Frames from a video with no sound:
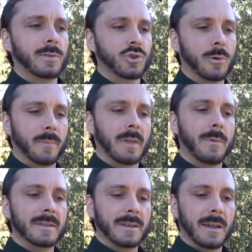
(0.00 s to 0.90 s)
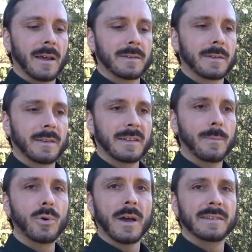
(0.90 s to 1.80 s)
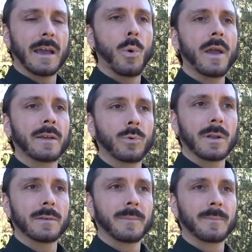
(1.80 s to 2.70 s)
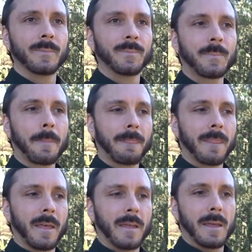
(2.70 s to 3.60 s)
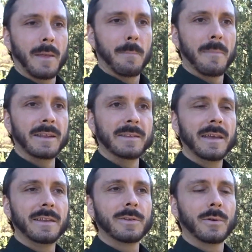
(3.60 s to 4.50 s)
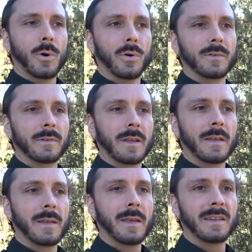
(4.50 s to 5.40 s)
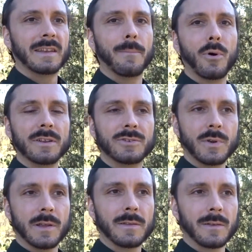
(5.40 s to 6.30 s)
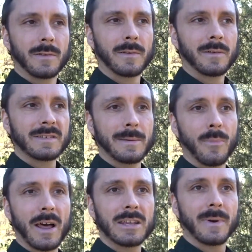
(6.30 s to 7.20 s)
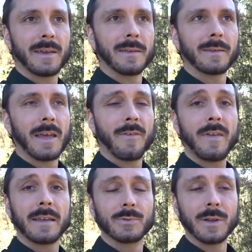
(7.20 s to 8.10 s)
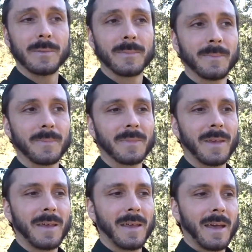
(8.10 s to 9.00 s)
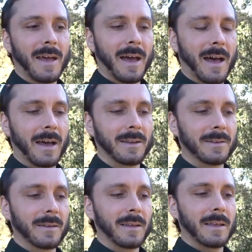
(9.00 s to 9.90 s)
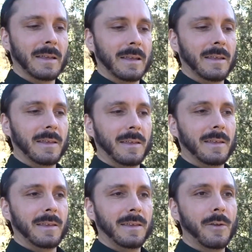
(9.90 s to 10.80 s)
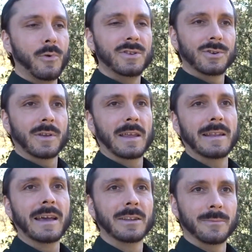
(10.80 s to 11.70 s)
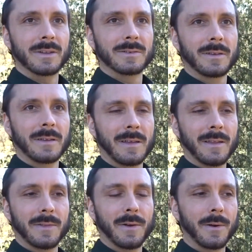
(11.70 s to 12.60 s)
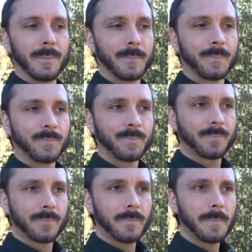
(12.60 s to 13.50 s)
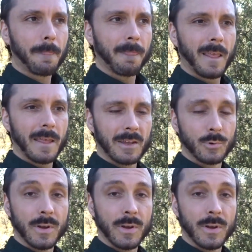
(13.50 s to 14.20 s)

Some even say that the Buddha, the awakened one, meditated on the Bodhi tree, symbolized by a fig tree, and he reached enlightenment there, a